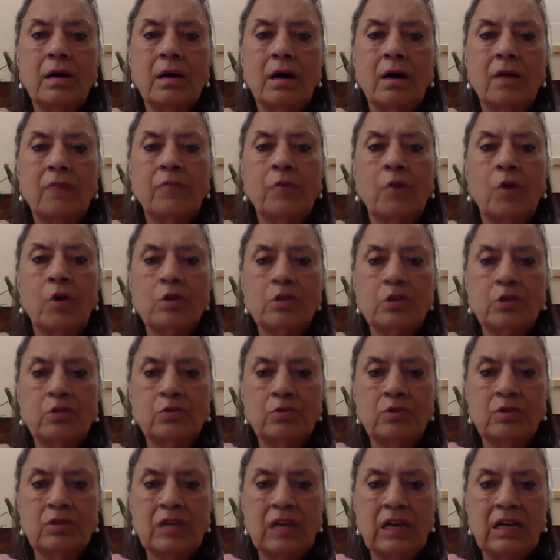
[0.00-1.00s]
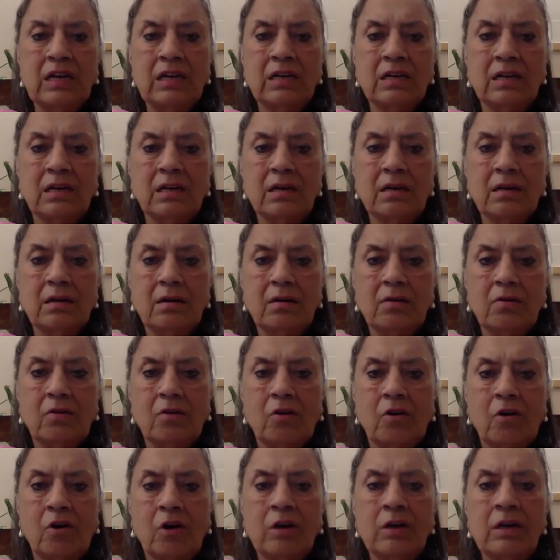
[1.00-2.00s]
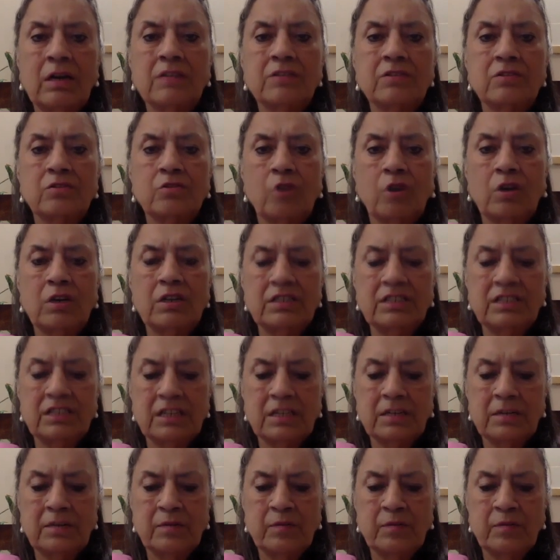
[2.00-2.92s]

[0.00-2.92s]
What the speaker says: a fortune teller or an astrologer.